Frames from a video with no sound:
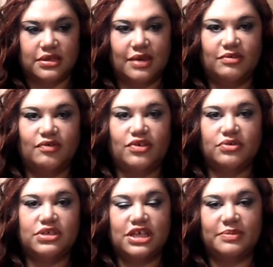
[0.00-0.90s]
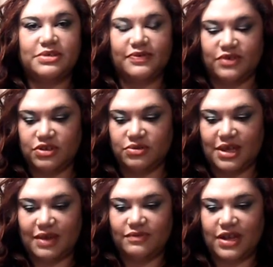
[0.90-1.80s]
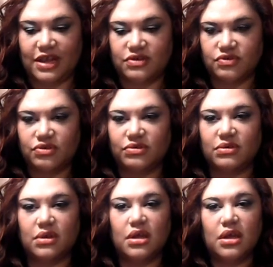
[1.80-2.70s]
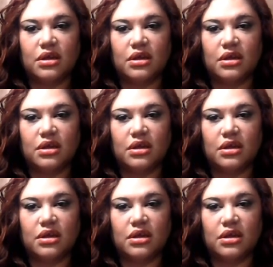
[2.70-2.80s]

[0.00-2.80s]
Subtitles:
gave you a few tips if you do have natural